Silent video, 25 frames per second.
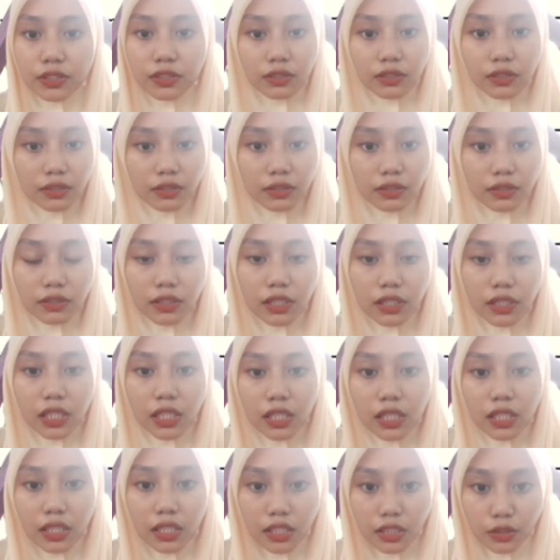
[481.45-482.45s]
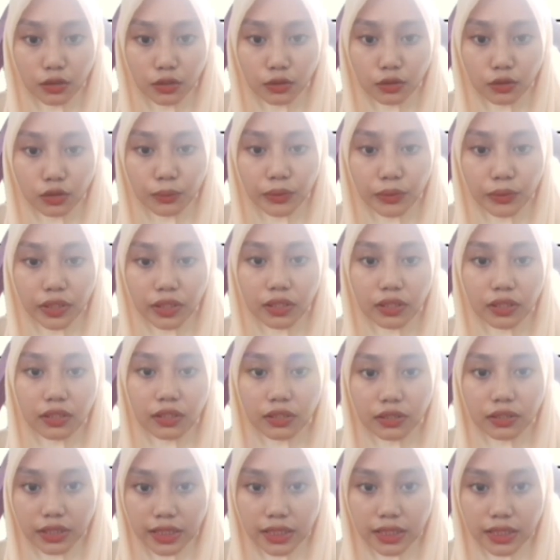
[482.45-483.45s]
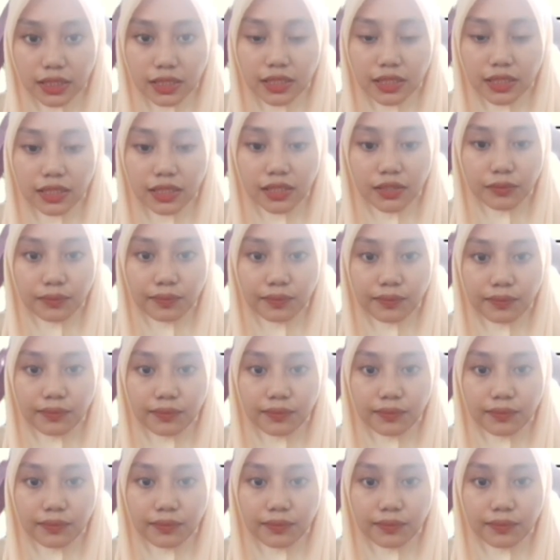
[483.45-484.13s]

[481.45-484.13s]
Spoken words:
the economical risks.